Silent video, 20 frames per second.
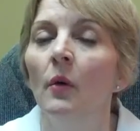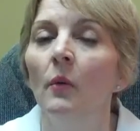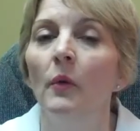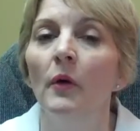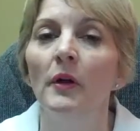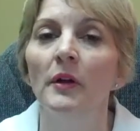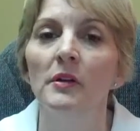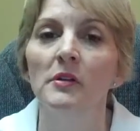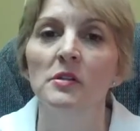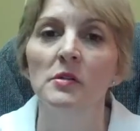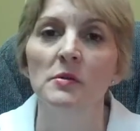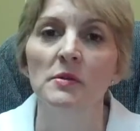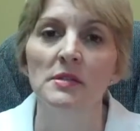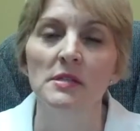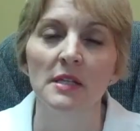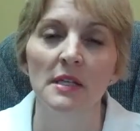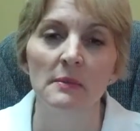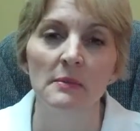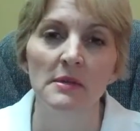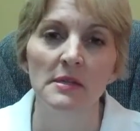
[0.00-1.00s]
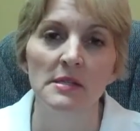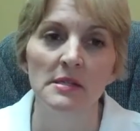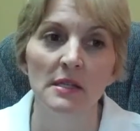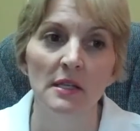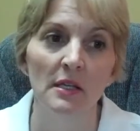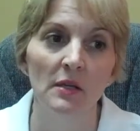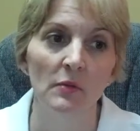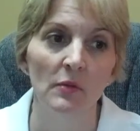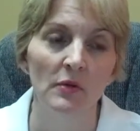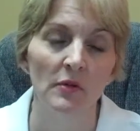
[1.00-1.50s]
We're going to do a
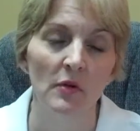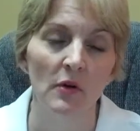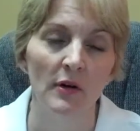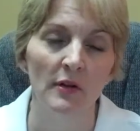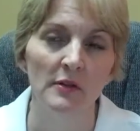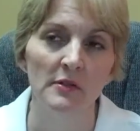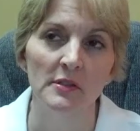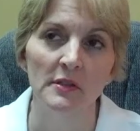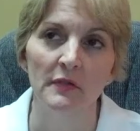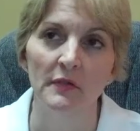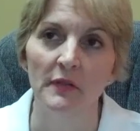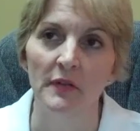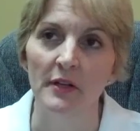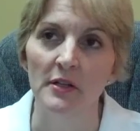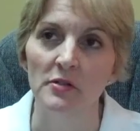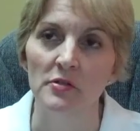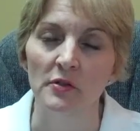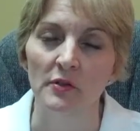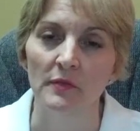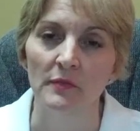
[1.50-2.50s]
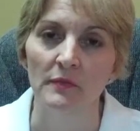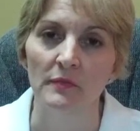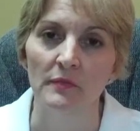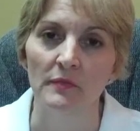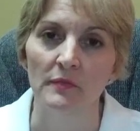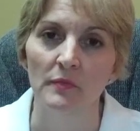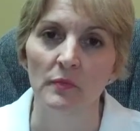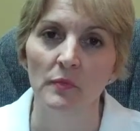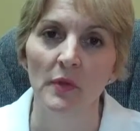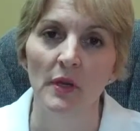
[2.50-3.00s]
CBC with autodifferential.
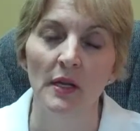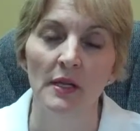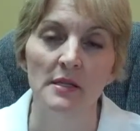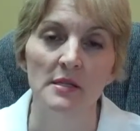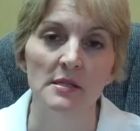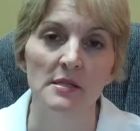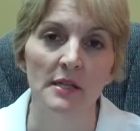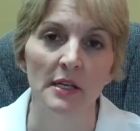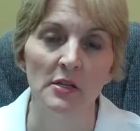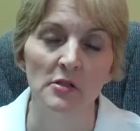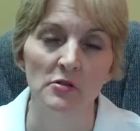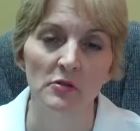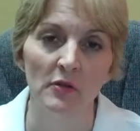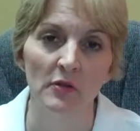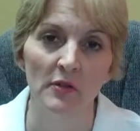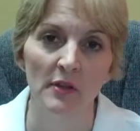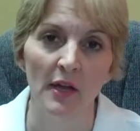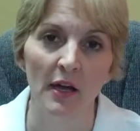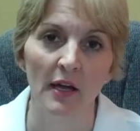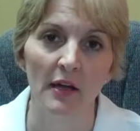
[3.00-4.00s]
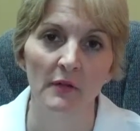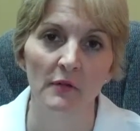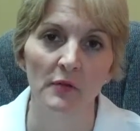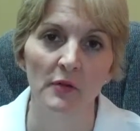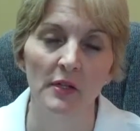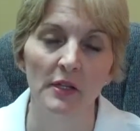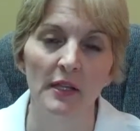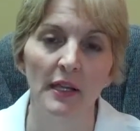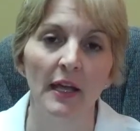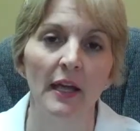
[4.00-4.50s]
We can assess your
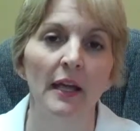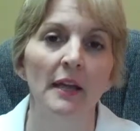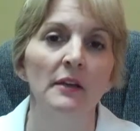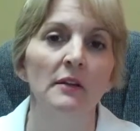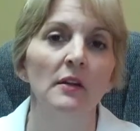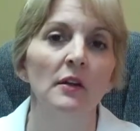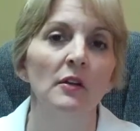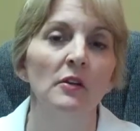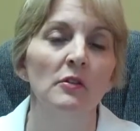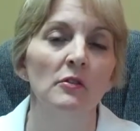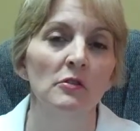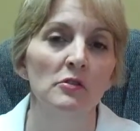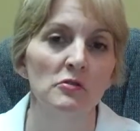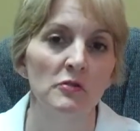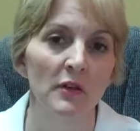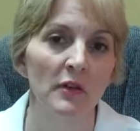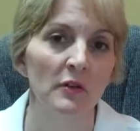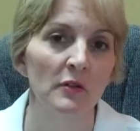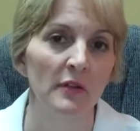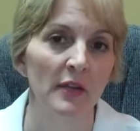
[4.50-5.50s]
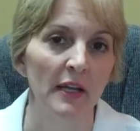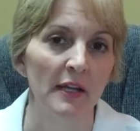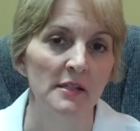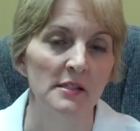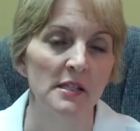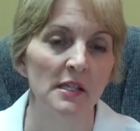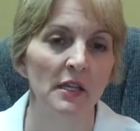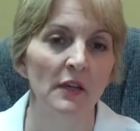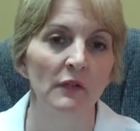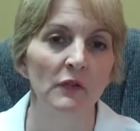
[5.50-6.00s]
thyroid gland, your adrenal
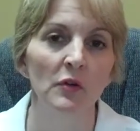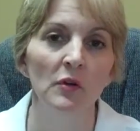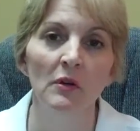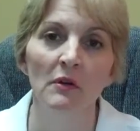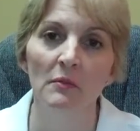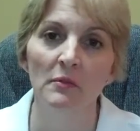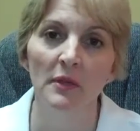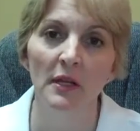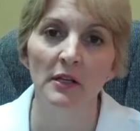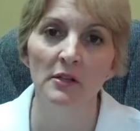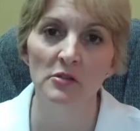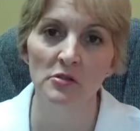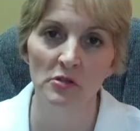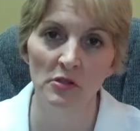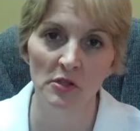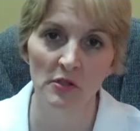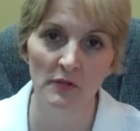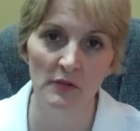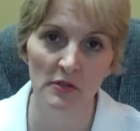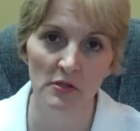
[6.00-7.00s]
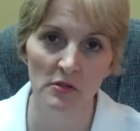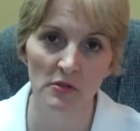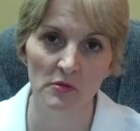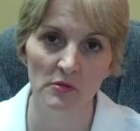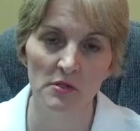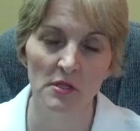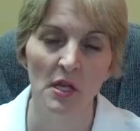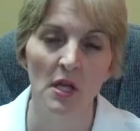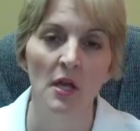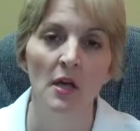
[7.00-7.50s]
glands. If you have blood sugar
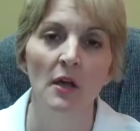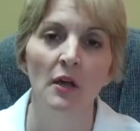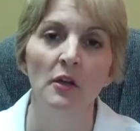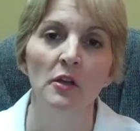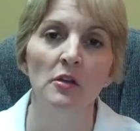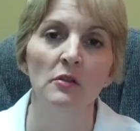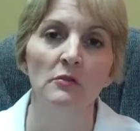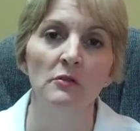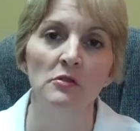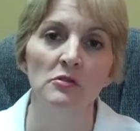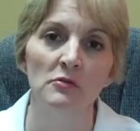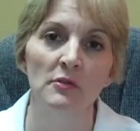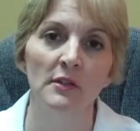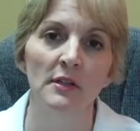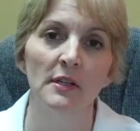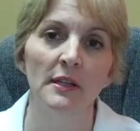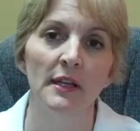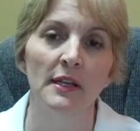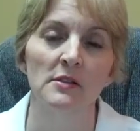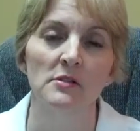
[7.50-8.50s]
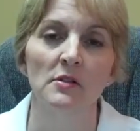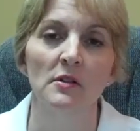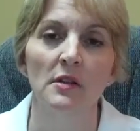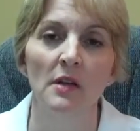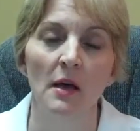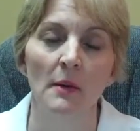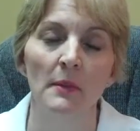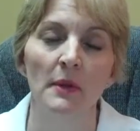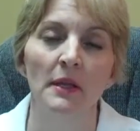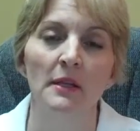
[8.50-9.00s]
issues, your adrenal glands are
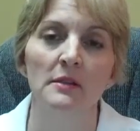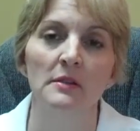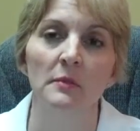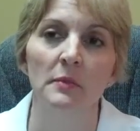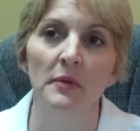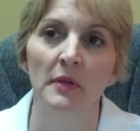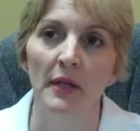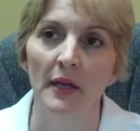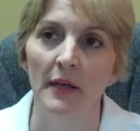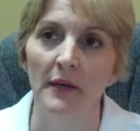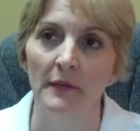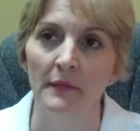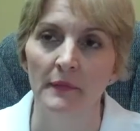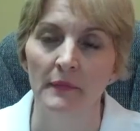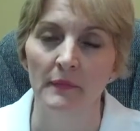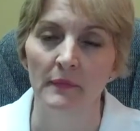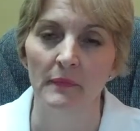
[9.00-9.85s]
coming into play.